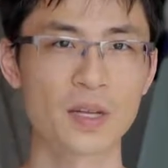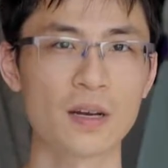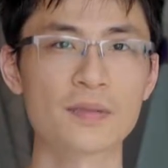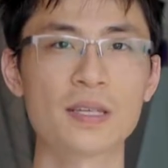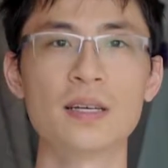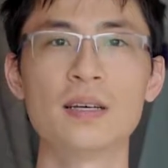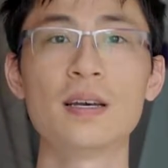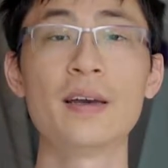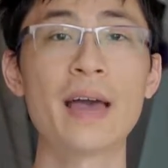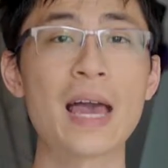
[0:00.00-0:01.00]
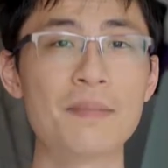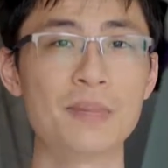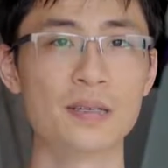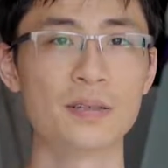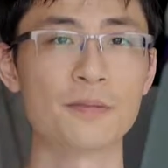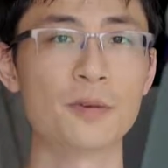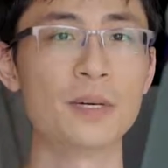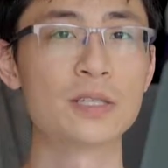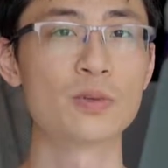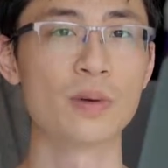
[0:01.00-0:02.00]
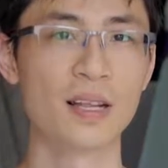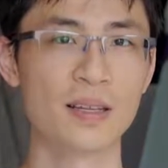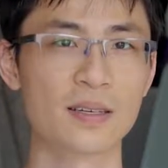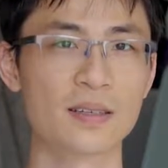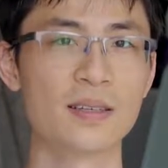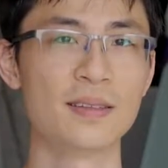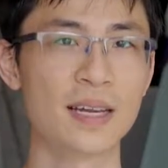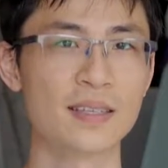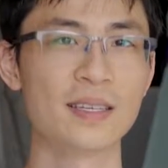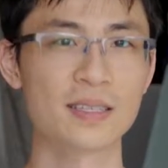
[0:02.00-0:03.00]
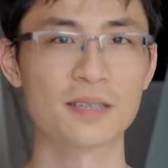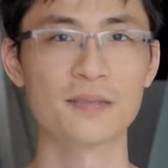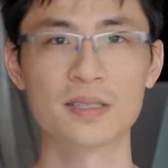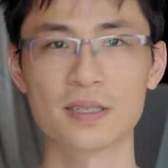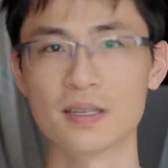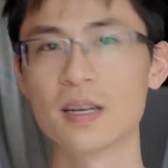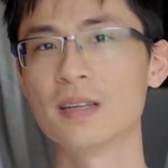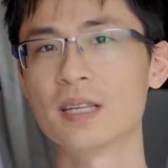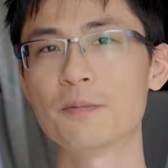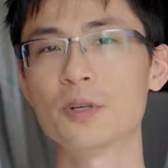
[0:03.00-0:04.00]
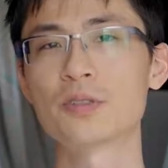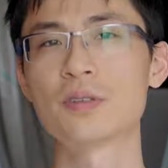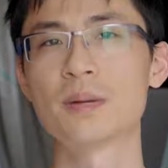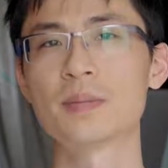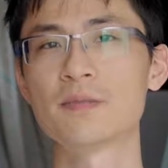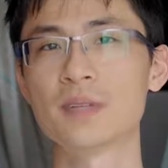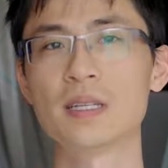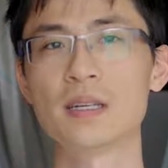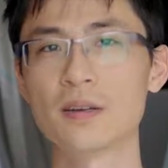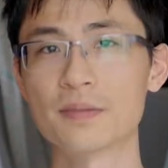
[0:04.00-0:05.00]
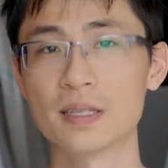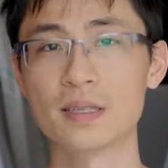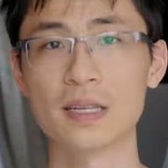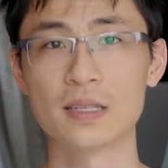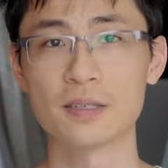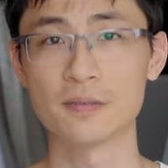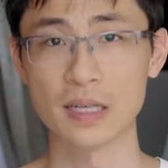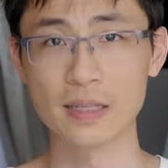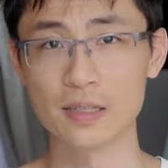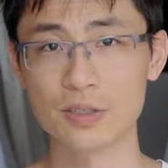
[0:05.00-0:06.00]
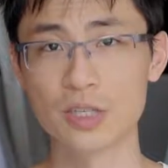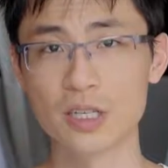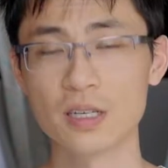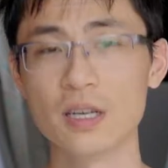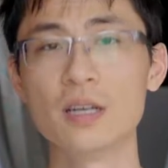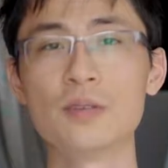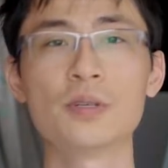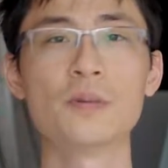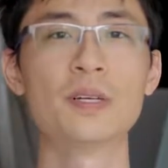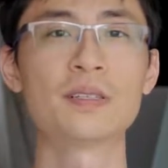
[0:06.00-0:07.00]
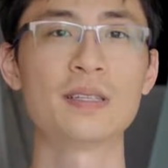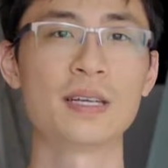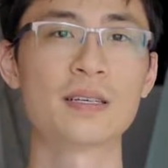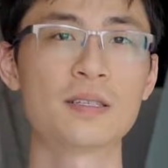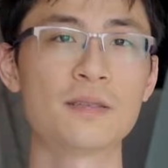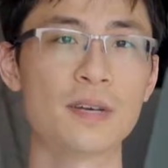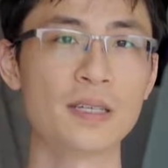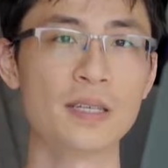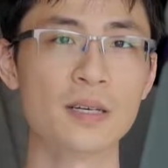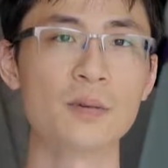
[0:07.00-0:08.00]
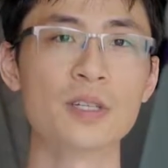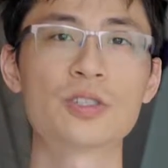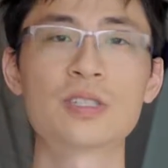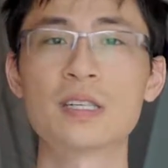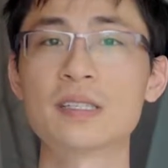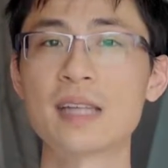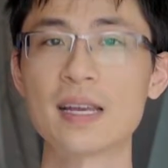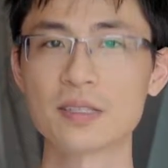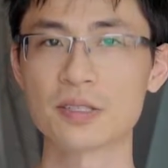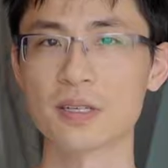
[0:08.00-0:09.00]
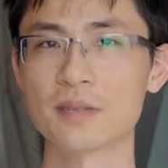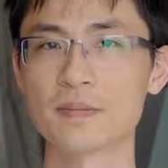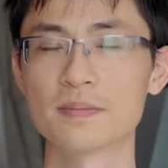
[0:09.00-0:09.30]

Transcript: of the habit of always dwelling in that negativity. That will stop the feeding of the negative energy towards a negative idea which sustains it.